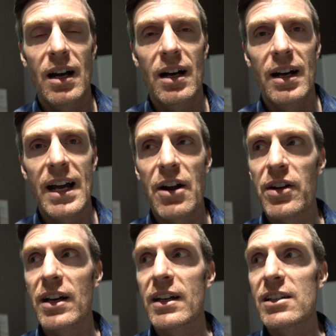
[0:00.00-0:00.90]

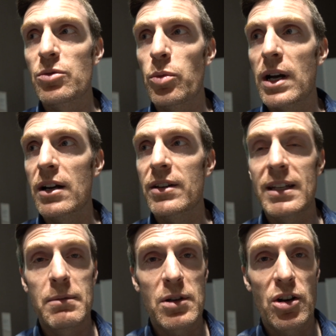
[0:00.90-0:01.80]
area is where
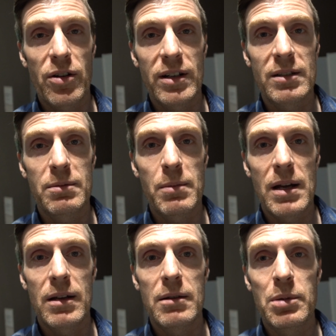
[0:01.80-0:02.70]
the current
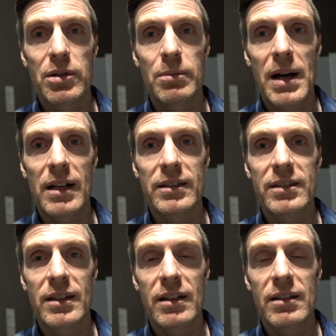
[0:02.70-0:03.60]
Imperial Palace